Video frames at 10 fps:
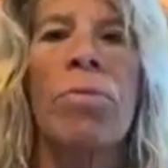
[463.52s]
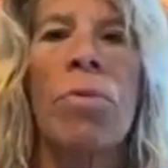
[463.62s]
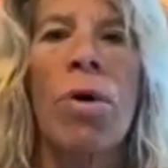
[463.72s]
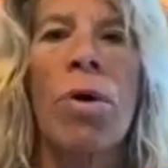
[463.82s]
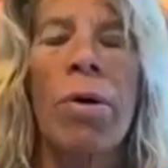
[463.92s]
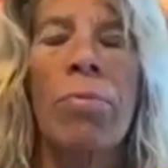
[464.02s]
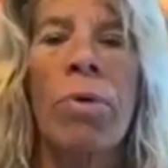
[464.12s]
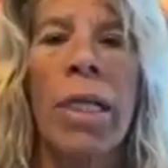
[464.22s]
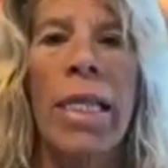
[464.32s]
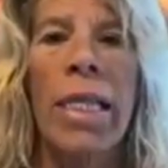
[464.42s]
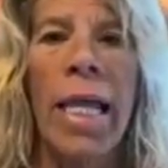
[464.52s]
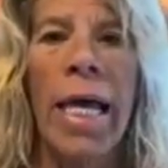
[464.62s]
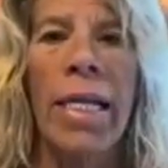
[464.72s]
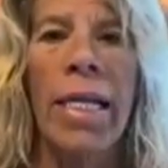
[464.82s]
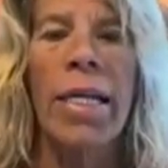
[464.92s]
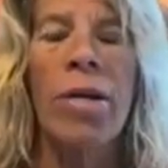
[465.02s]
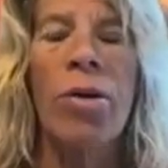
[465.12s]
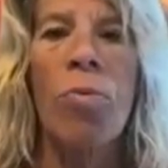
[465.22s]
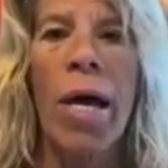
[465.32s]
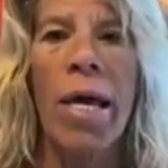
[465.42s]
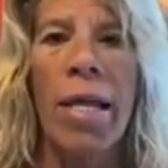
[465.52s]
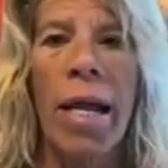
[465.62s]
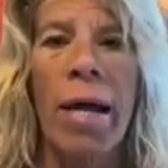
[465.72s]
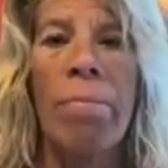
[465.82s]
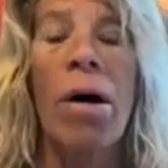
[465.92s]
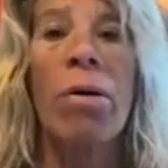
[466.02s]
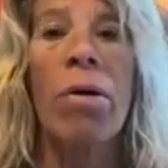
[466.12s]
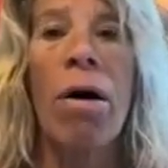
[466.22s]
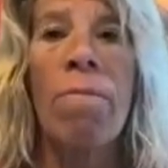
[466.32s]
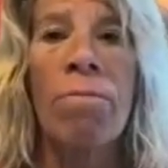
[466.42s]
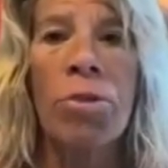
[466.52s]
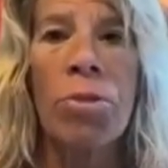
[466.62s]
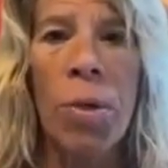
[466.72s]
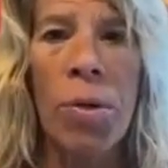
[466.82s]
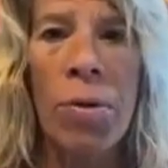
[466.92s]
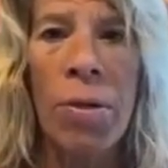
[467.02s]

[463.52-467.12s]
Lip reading: Whoa, it really landed in a way that I'm uncomfortable.